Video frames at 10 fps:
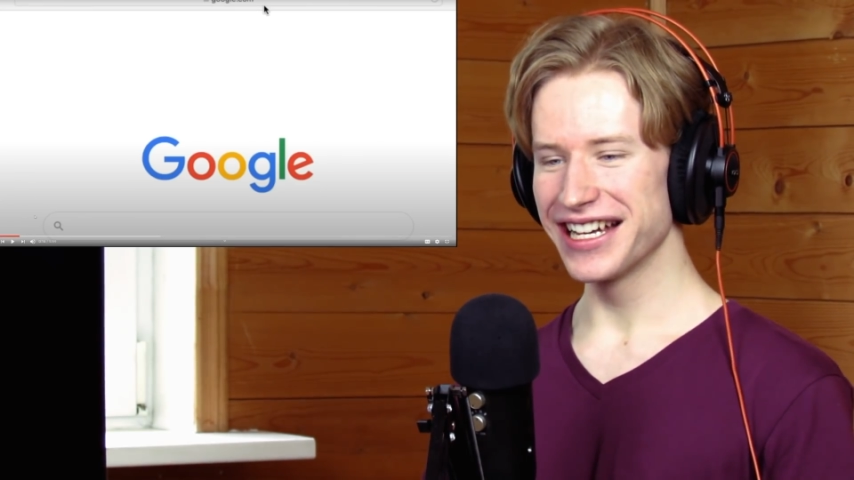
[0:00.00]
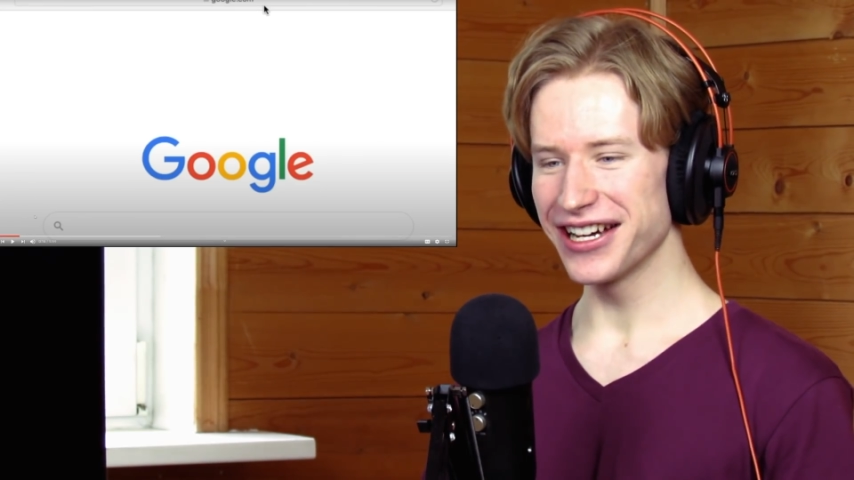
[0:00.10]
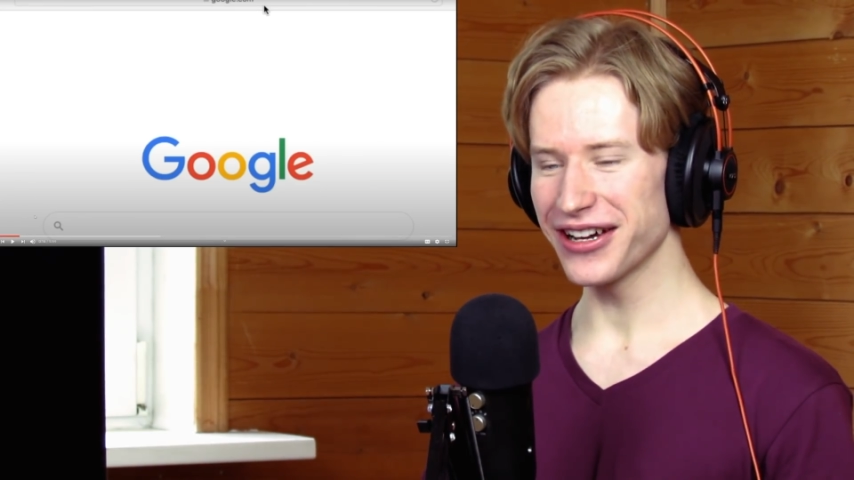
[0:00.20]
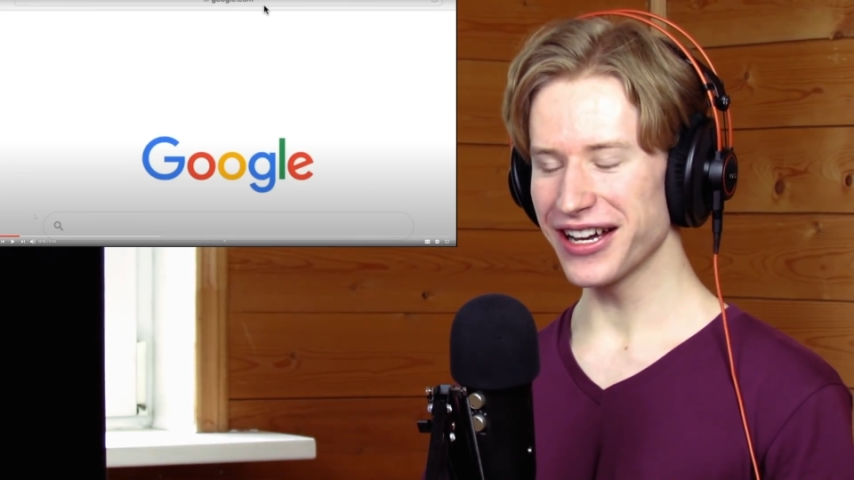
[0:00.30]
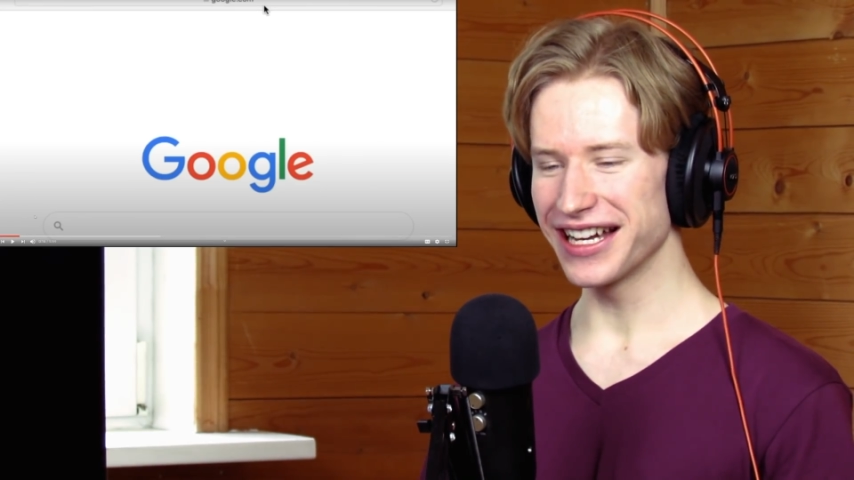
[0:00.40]

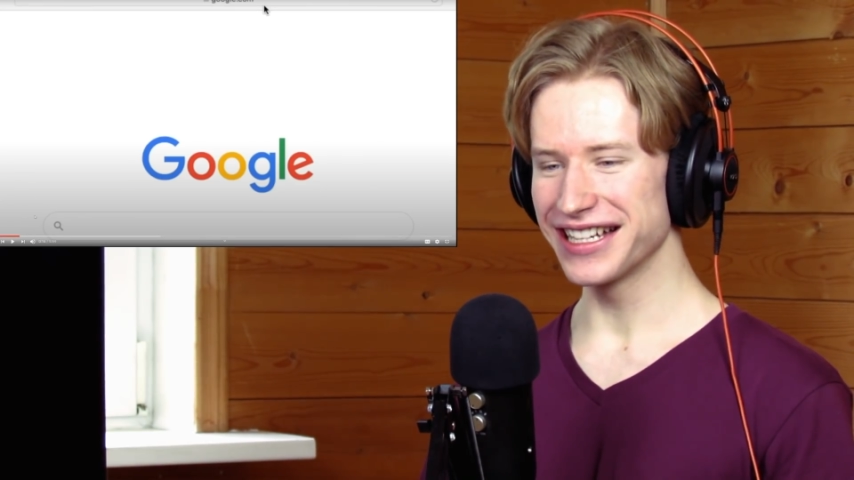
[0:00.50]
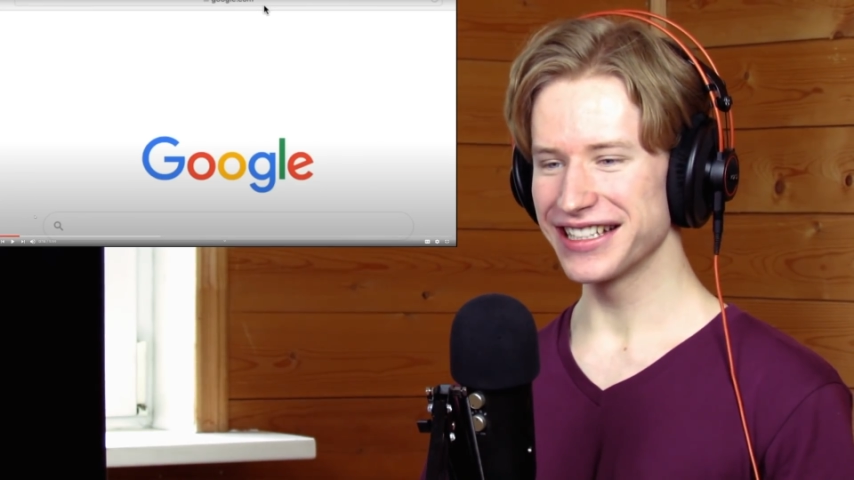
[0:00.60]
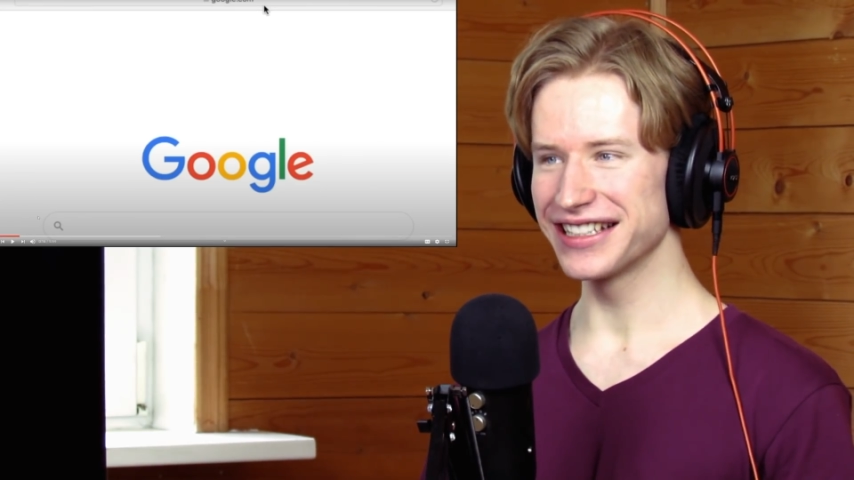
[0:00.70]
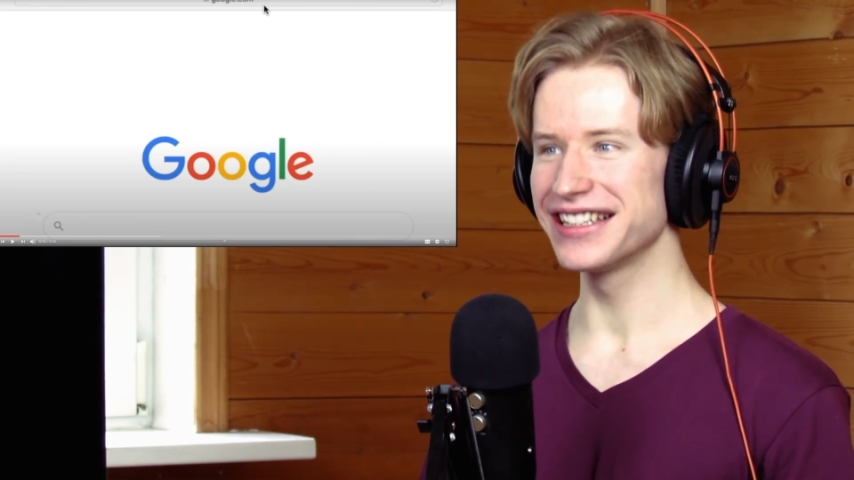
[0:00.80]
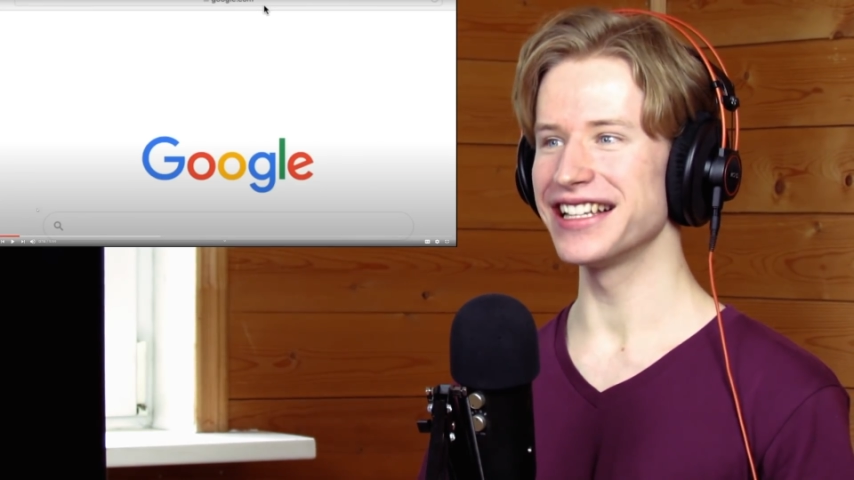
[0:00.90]
Okay,
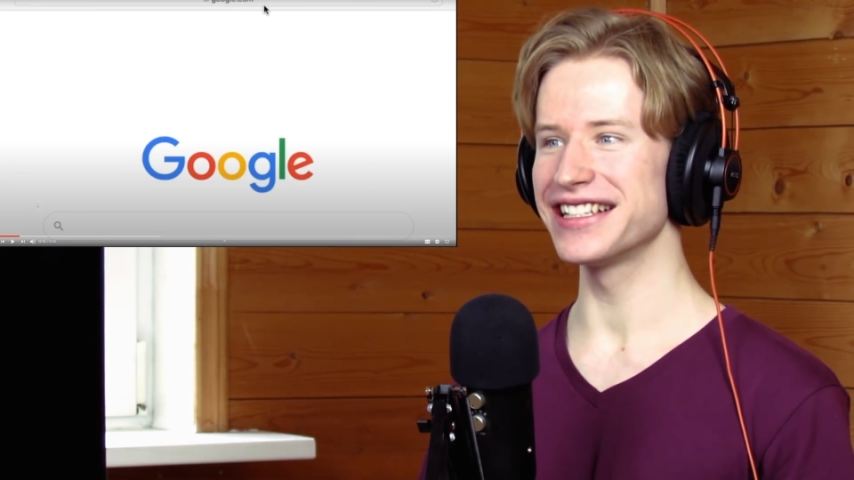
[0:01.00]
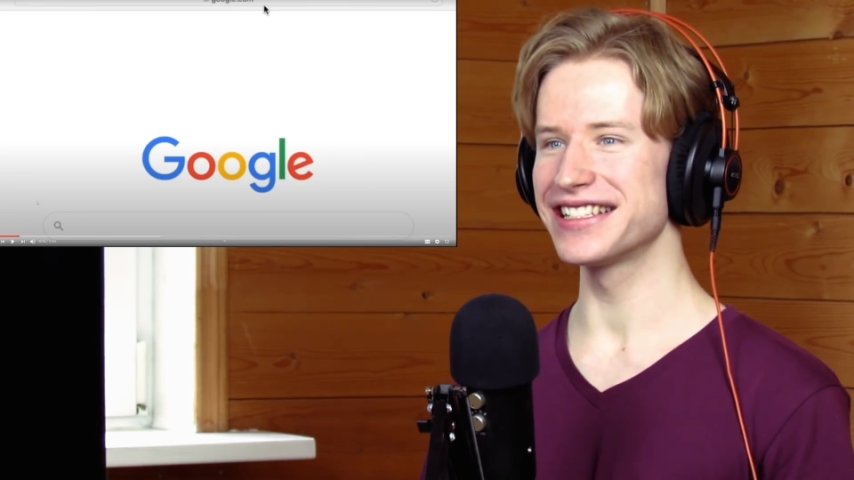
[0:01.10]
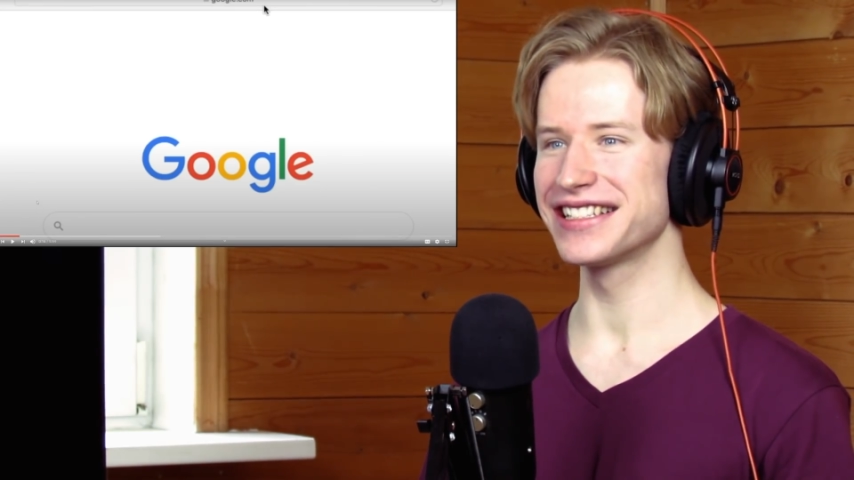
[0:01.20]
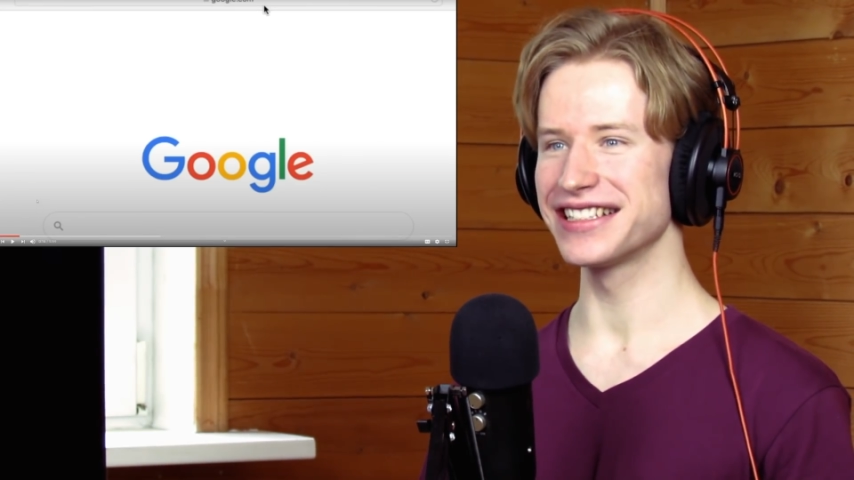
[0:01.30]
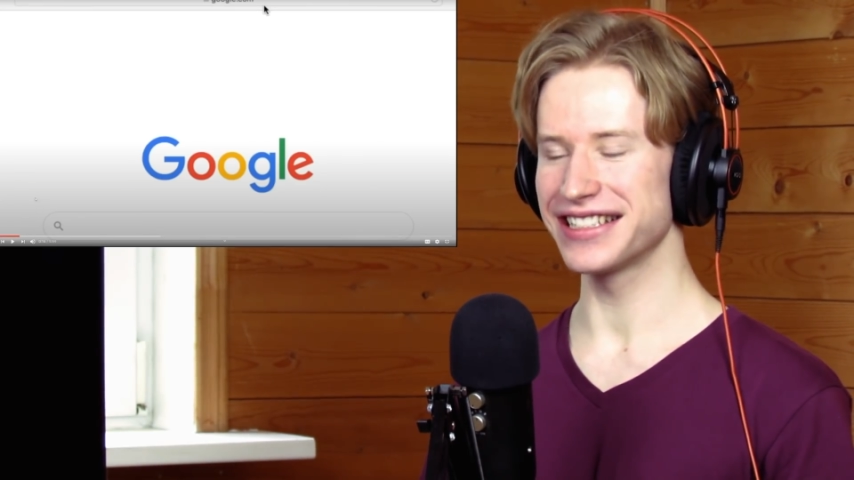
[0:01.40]
let's